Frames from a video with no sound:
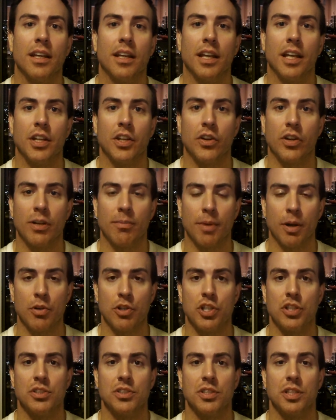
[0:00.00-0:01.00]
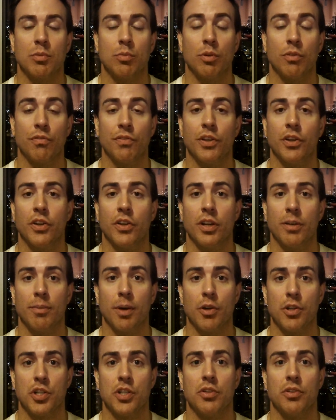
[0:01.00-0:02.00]
in your emotions. It will fill your
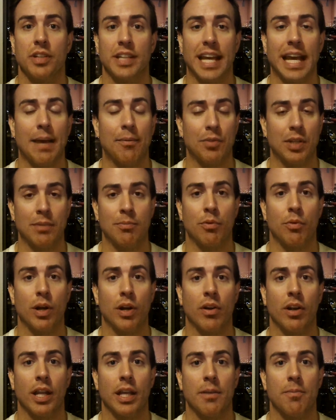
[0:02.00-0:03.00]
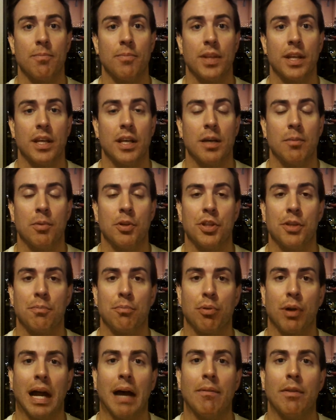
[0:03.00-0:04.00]
emotional gap temporarily. But the
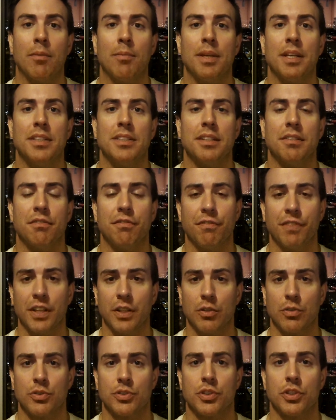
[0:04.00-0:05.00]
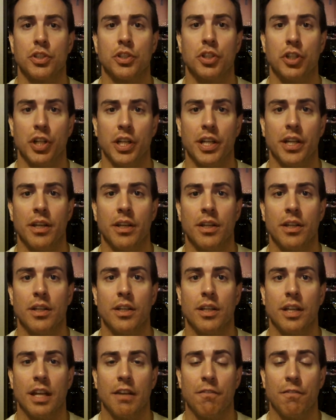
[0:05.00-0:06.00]
problem is it feels good.
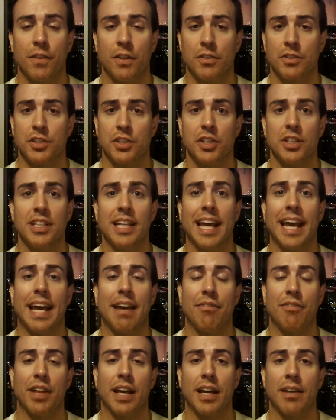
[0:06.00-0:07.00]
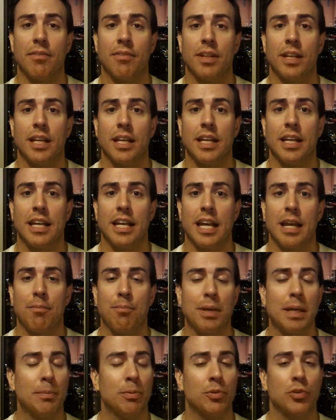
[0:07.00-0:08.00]
It feels good to have that. And
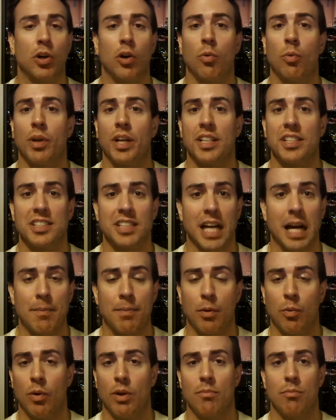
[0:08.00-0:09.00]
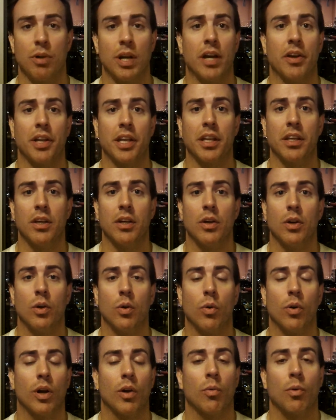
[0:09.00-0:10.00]
people don't want to stop at one brownie
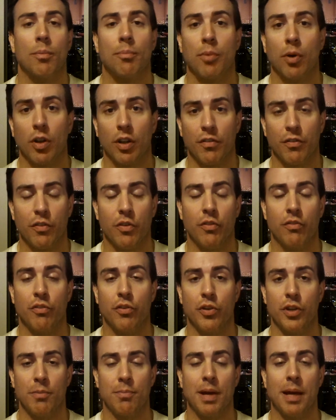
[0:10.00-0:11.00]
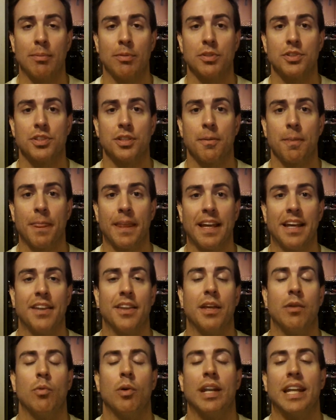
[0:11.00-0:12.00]
or at one bowl of Fruity Pebbles.
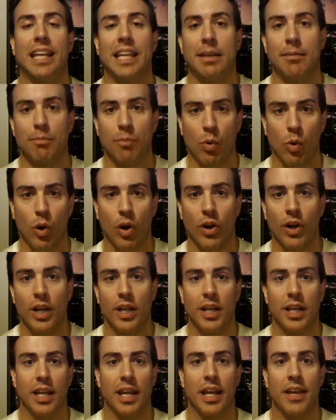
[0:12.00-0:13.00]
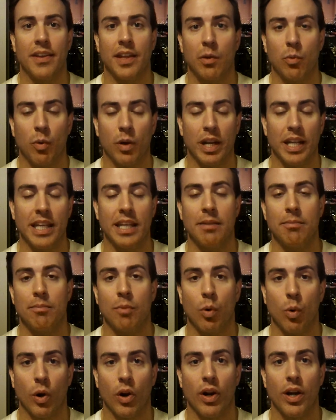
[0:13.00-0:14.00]
They want to eat more and they want to eat
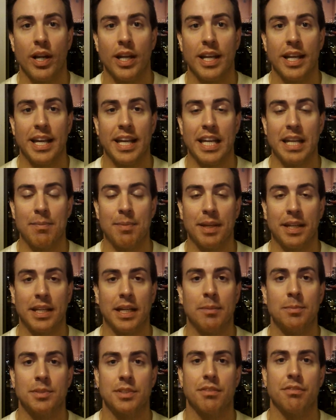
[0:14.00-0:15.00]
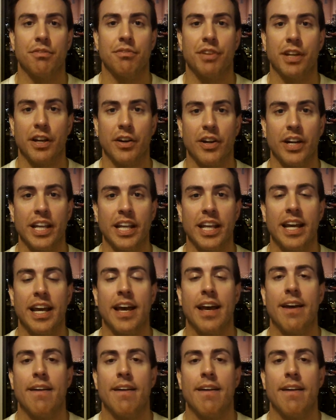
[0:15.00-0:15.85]
more, and it becomes a very